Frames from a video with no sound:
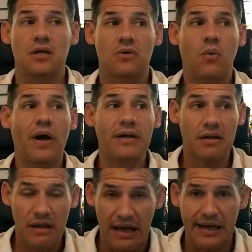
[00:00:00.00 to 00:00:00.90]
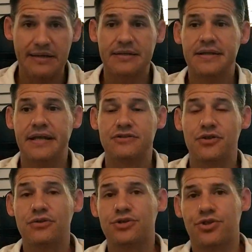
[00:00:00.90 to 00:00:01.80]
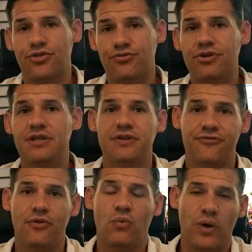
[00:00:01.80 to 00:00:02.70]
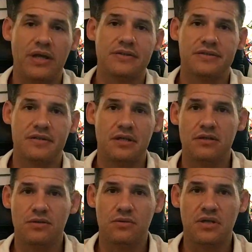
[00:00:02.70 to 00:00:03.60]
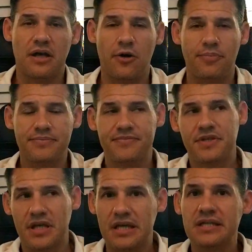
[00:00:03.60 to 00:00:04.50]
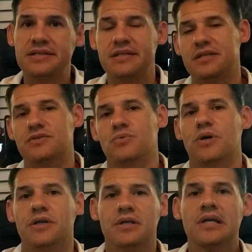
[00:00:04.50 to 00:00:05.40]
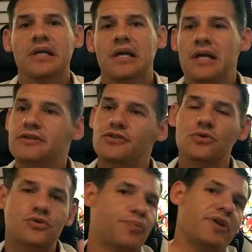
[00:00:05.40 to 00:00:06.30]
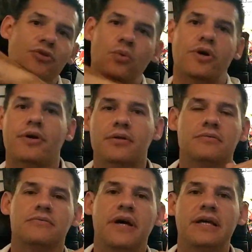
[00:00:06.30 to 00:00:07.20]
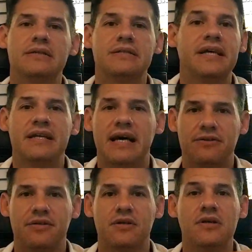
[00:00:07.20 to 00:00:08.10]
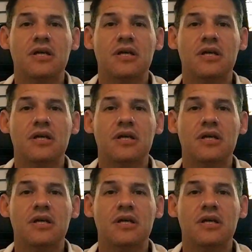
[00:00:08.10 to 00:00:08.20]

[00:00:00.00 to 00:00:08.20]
quite a lot, and so there's 3 different ways that you can help. The easiest one is to spread the word, right? Get it out there.